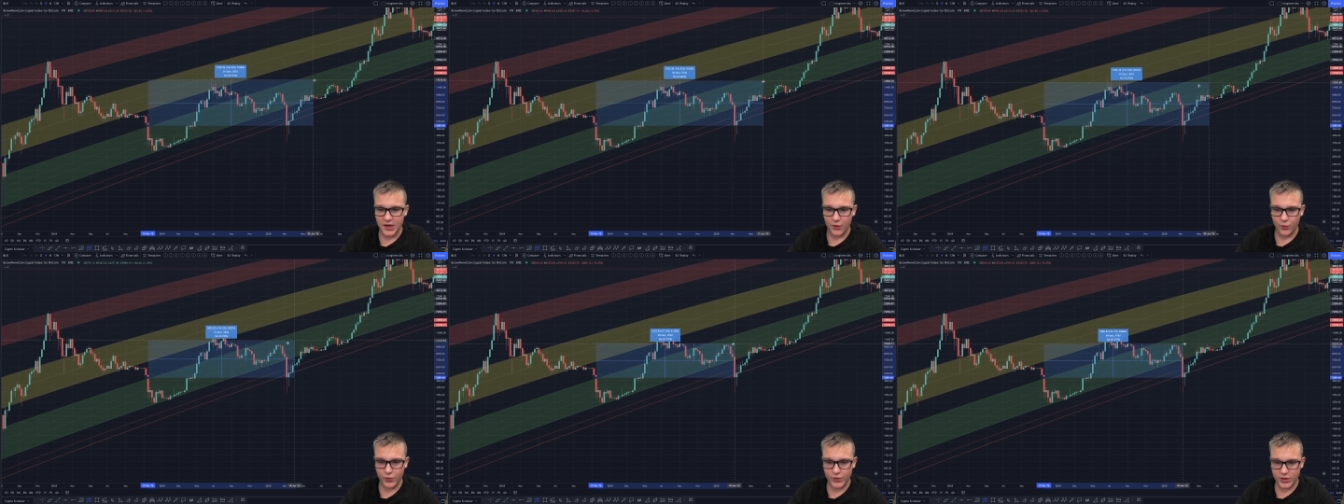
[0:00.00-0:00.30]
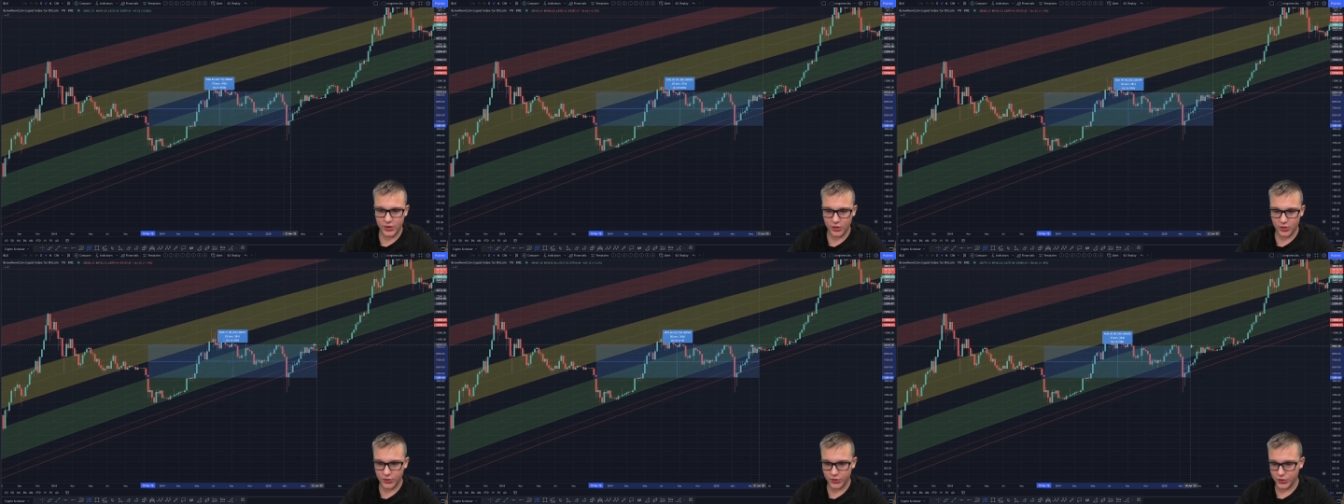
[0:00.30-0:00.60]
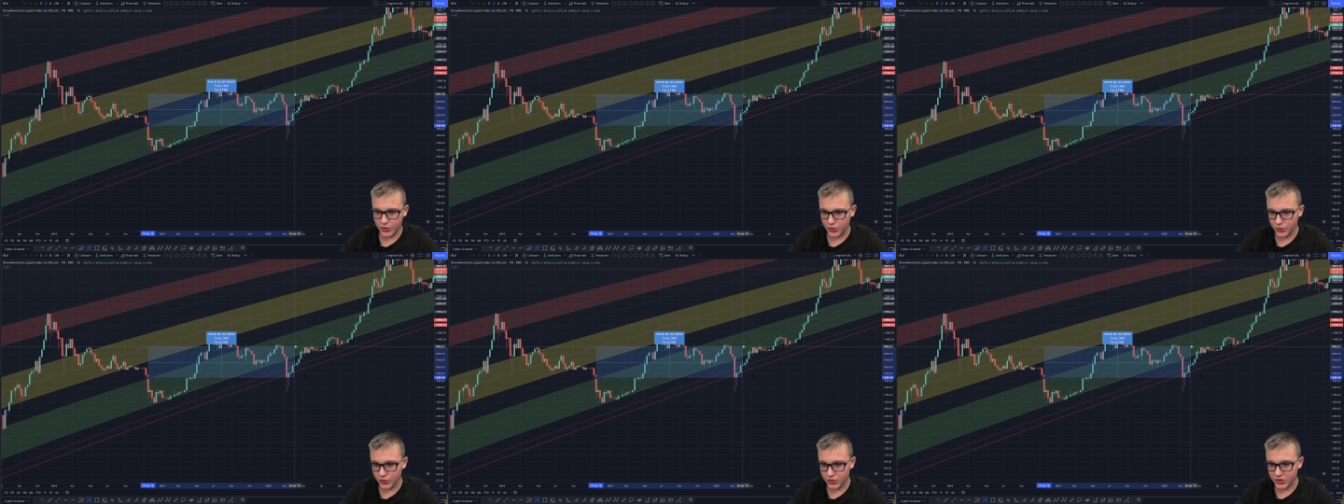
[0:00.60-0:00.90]
we
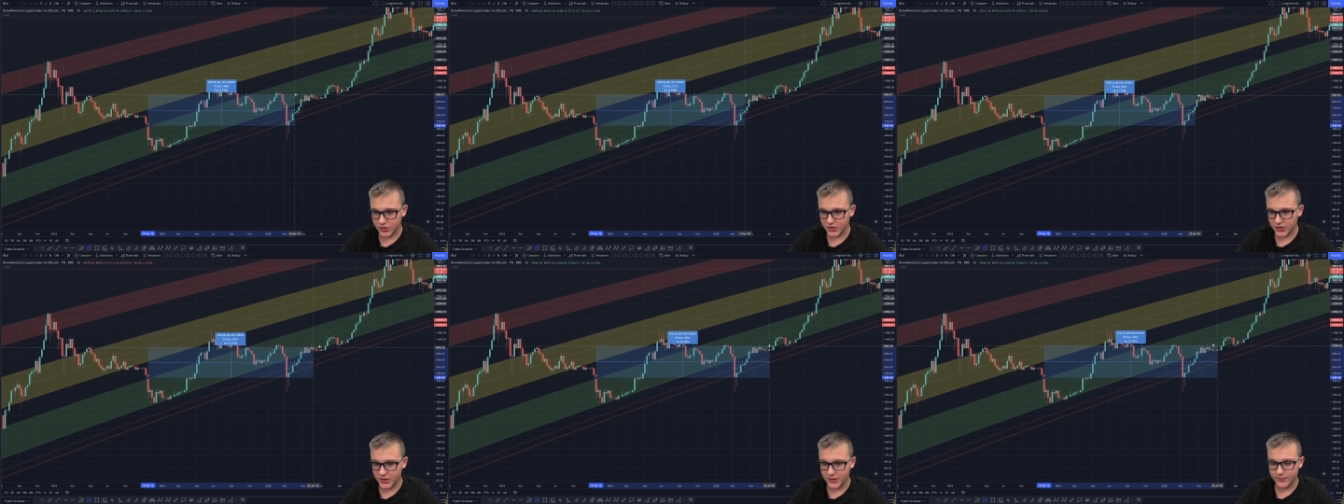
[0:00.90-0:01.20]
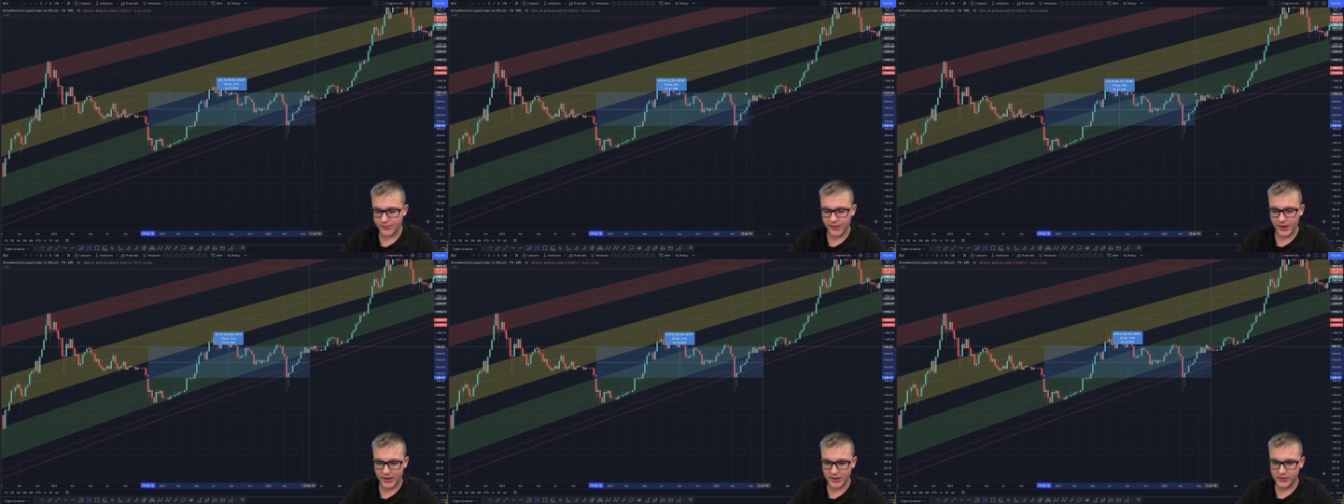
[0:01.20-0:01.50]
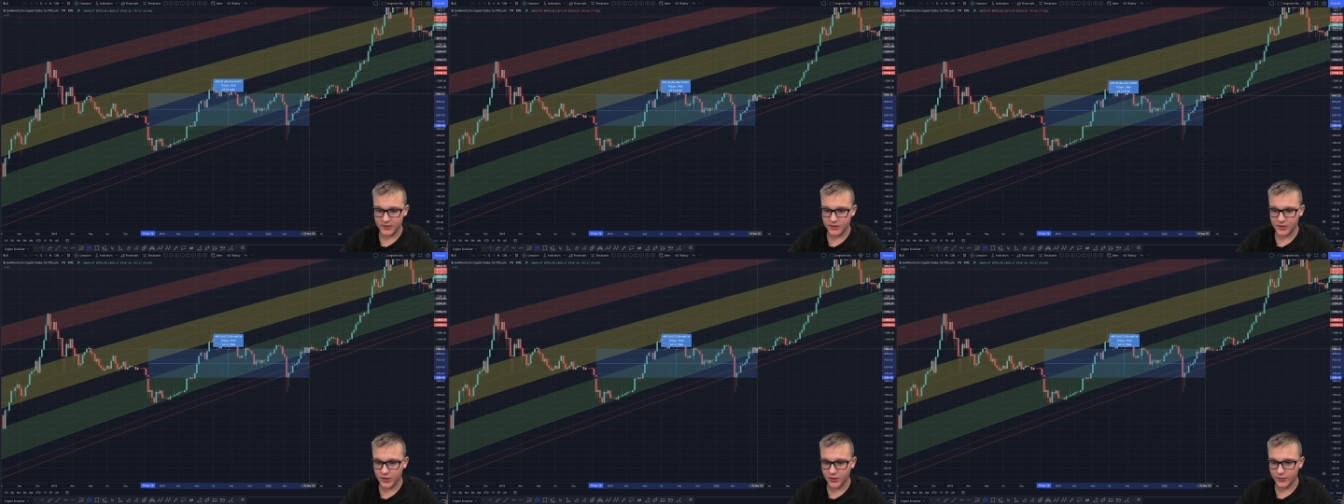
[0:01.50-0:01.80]
usually,
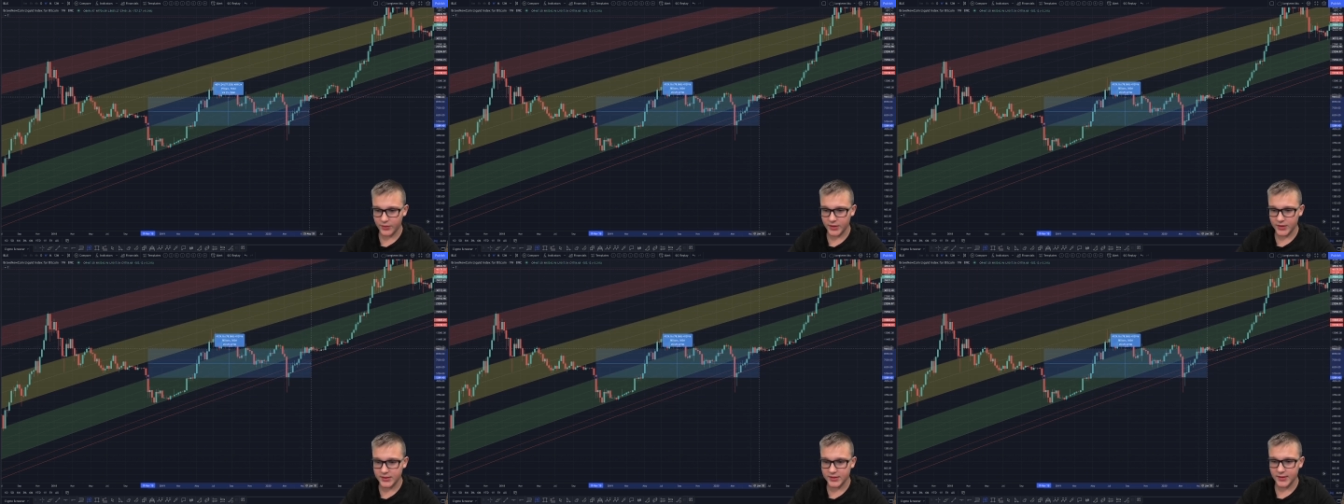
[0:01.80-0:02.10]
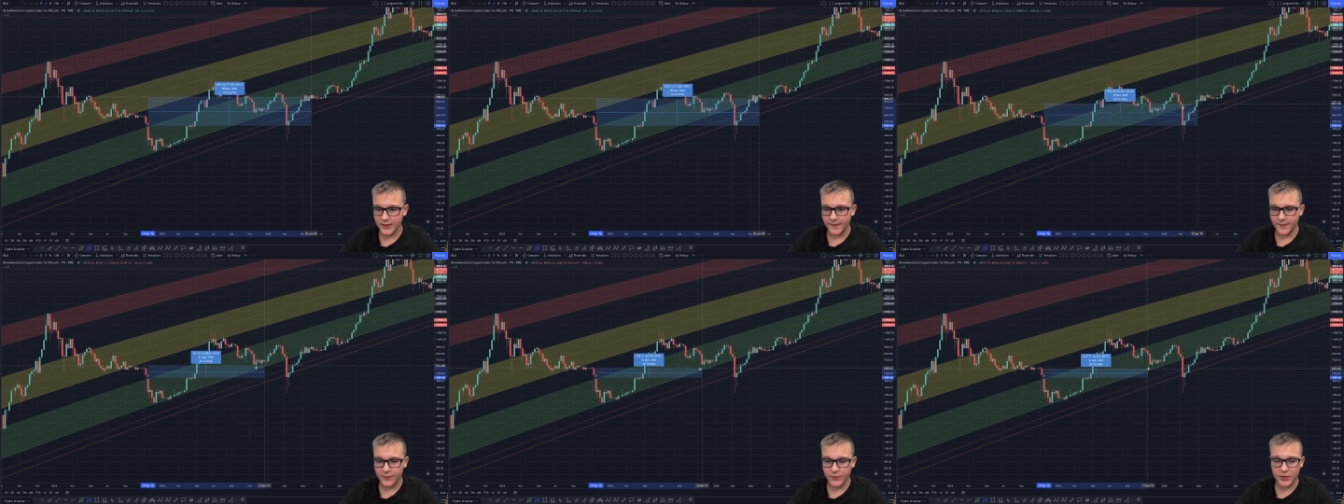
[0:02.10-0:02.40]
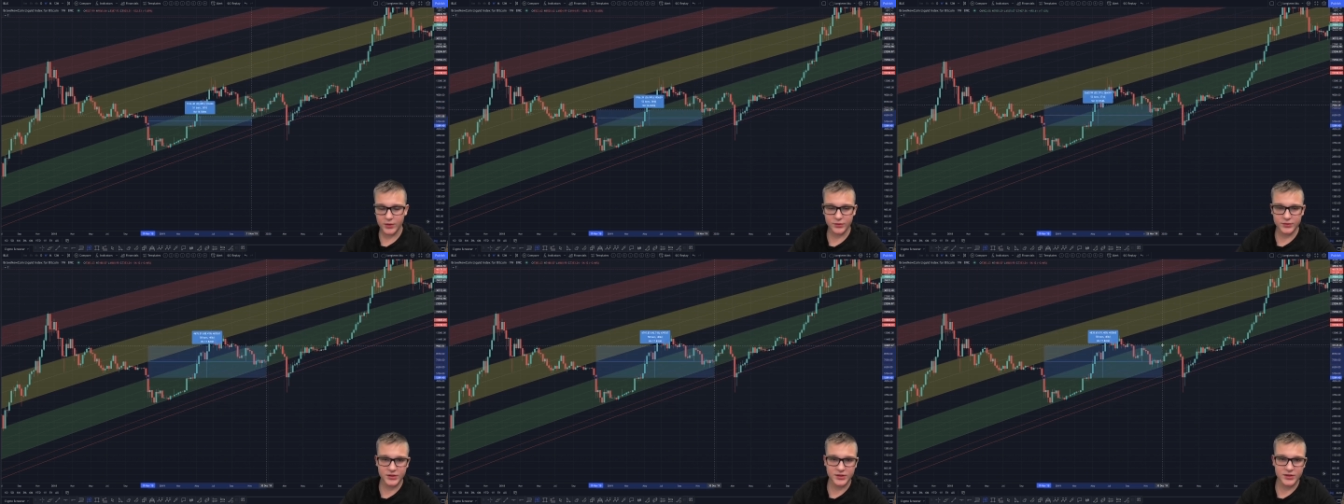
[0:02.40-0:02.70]
practically always, we only